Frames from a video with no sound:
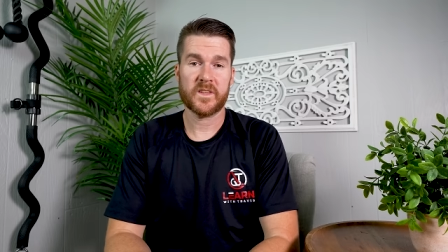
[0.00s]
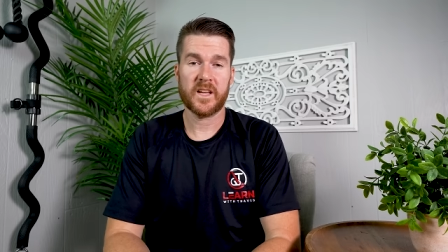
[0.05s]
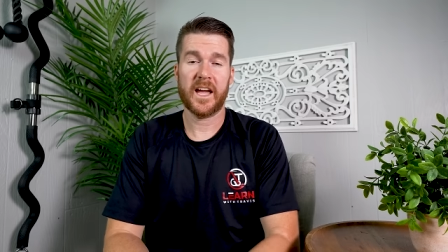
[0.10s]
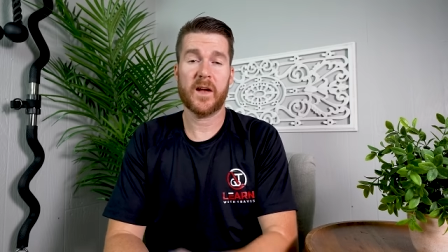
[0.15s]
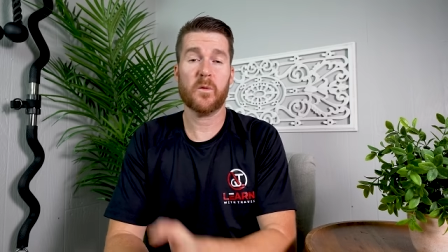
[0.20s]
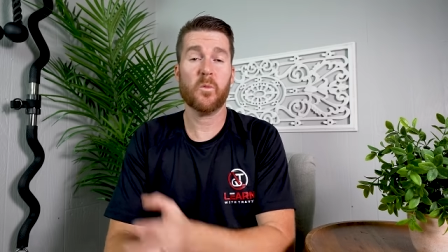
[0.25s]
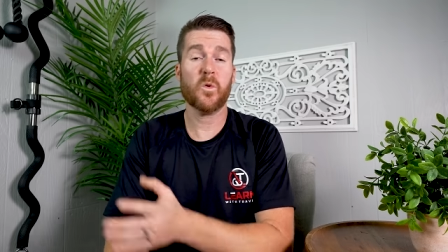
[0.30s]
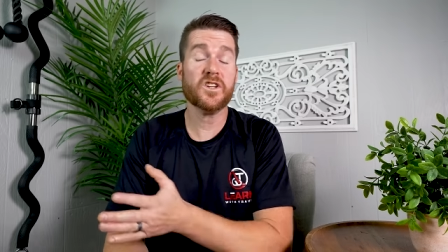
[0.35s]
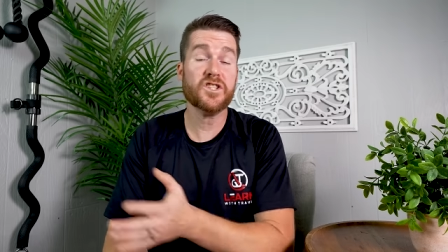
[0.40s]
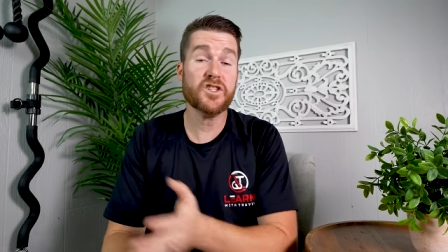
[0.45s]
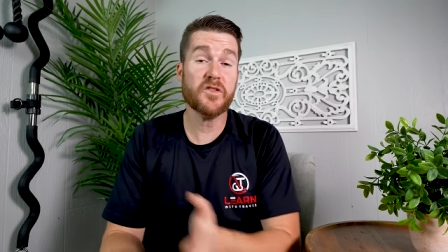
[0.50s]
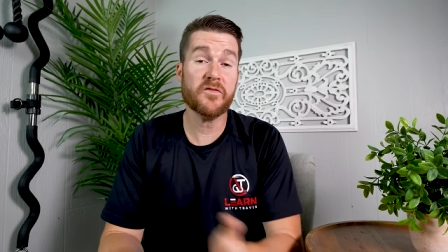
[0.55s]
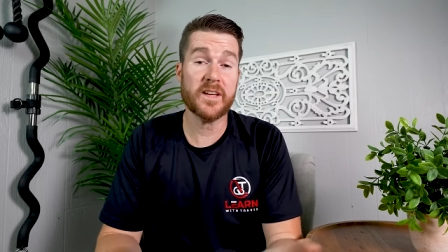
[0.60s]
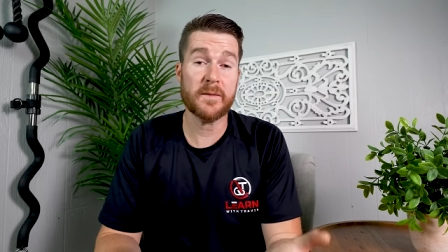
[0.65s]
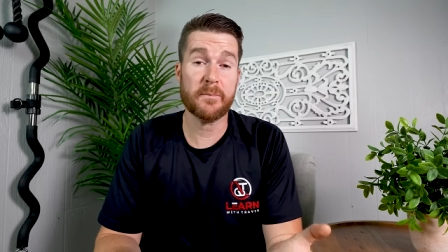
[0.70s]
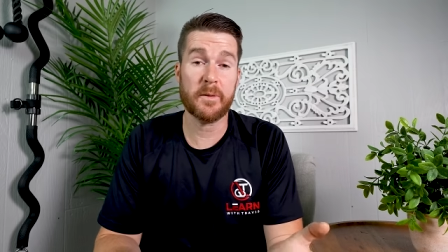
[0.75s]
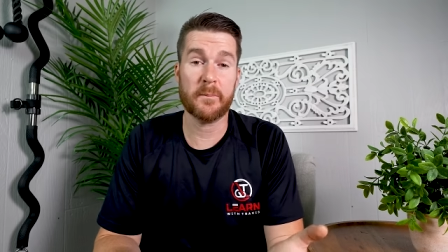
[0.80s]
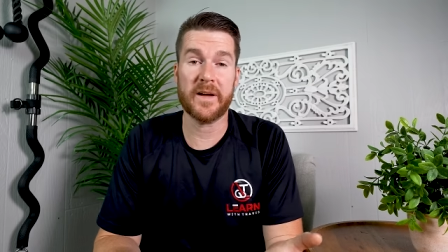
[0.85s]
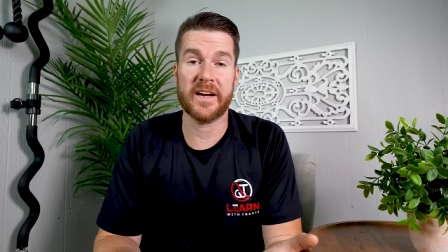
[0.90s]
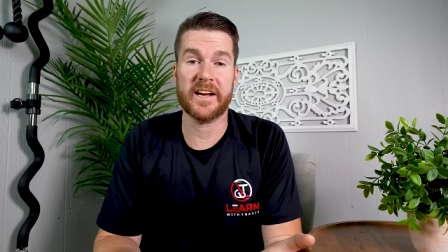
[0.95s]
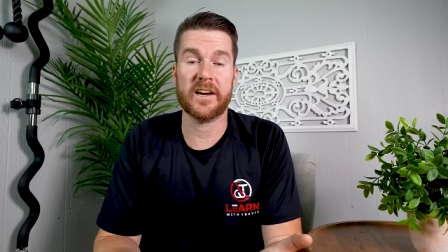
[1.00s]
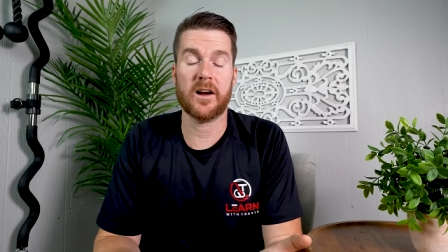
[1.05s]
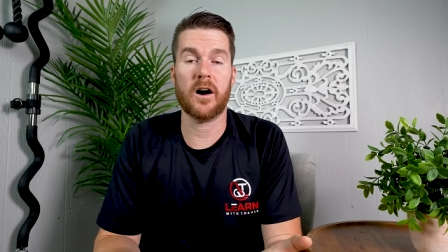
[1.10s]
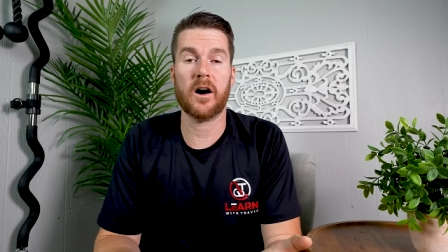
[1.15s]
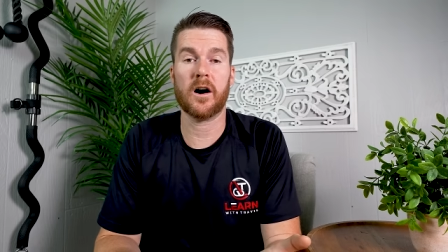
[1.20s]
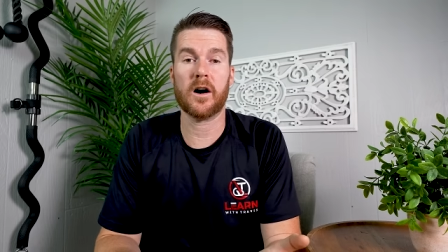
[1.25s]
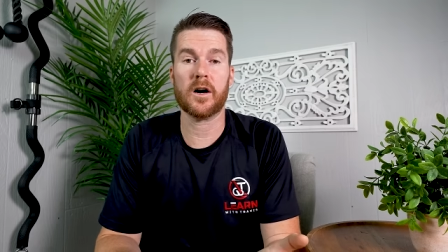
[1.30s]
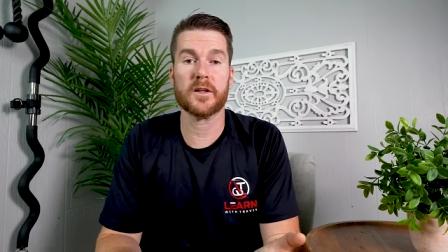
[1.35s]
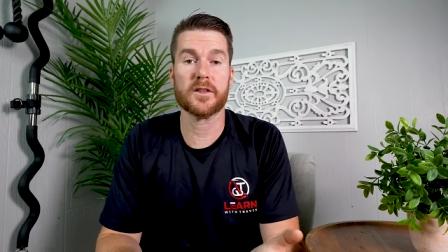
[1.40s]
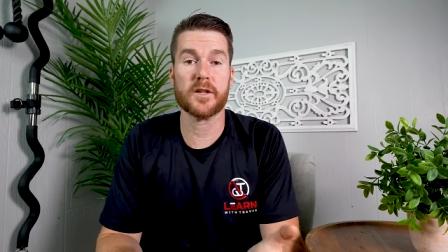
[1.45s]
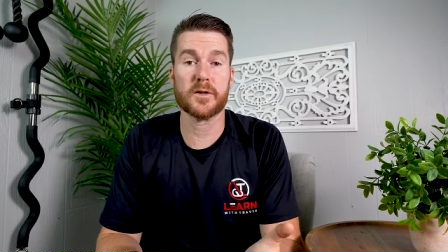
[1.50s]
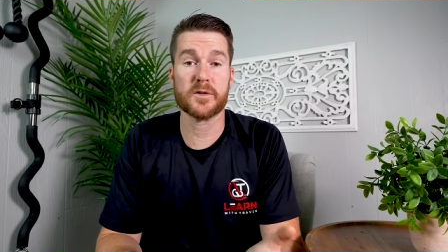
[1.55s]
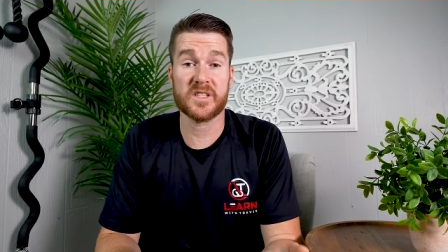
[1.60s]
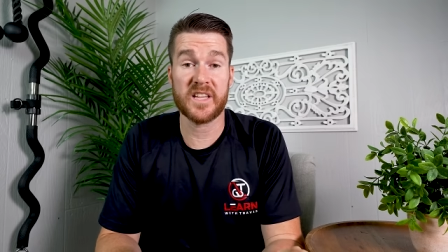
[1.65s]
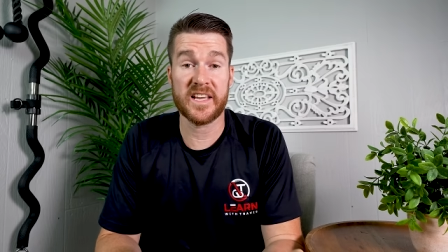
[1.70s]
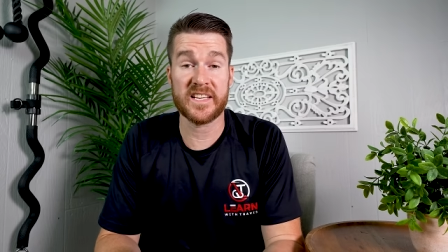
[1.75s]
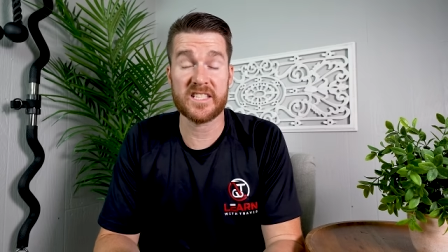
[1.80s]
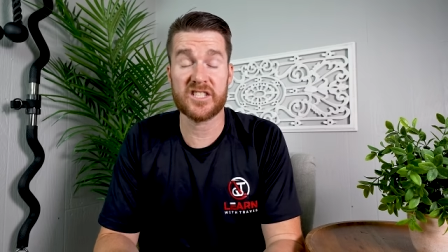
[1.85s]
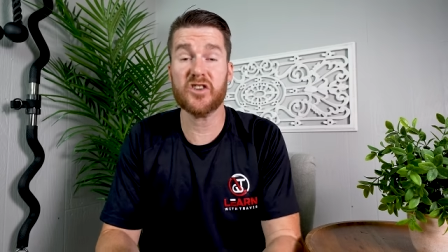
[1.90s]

And once you've implemented all of those things,